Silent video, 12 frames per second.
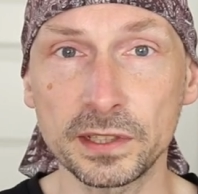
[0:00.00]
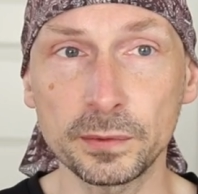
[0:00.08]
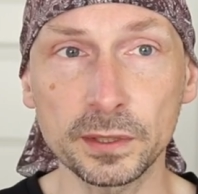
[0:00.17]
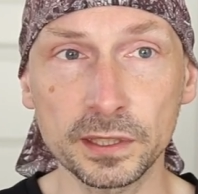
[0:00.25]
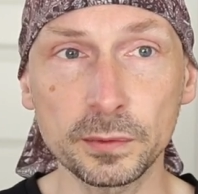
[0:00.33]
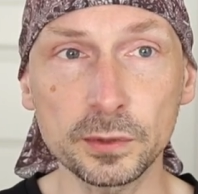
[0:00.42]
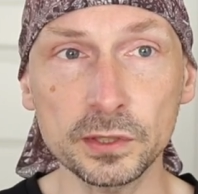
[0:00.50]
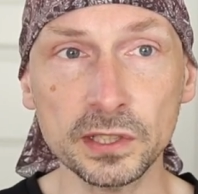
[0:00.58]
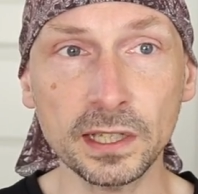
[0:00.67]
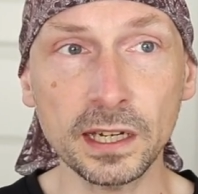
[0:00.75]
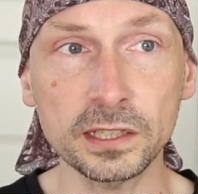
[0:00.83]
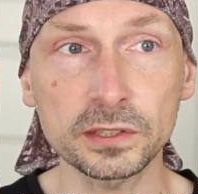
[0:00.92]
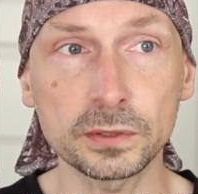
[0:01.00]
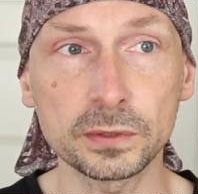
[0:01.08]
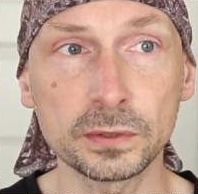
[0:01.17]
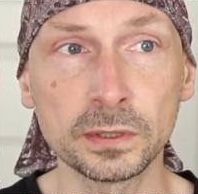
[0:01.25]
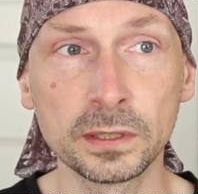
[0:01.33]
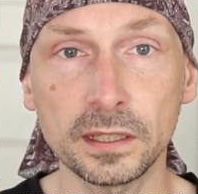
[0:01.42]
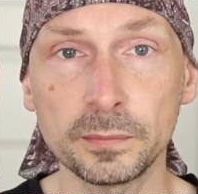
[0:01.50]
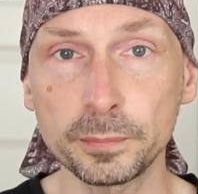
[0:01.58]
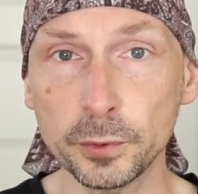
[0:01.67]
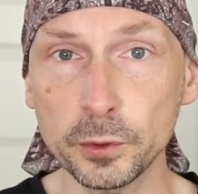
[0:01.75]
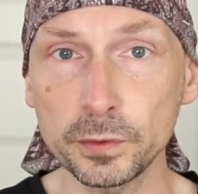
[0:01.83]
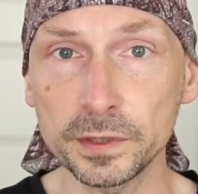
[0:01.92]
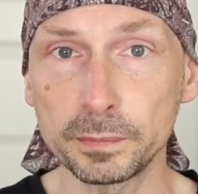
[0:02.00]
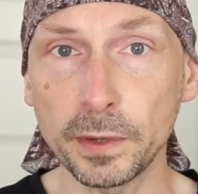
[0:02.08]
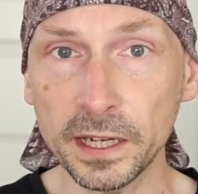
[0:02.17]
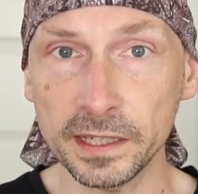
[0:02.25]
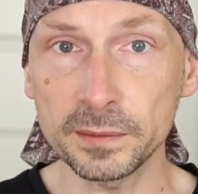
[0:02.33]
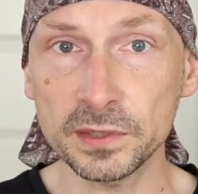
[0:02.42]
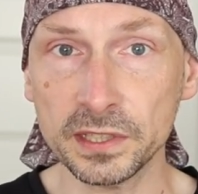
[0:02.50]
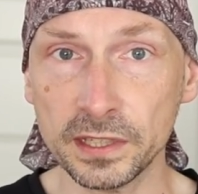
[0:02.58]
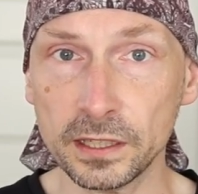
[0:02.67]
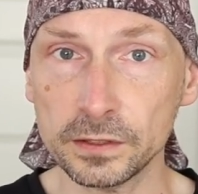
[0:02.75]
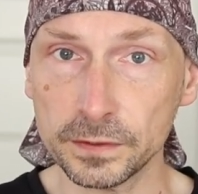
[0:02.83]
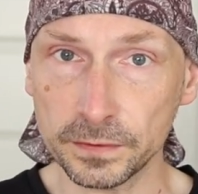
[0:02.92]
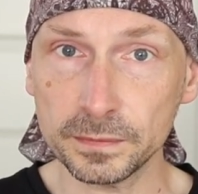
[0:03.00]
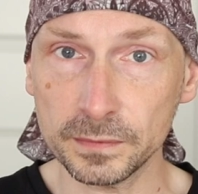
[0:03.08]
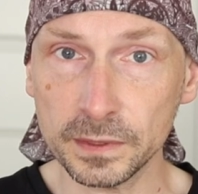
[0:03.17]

They will start to improve it by themselves.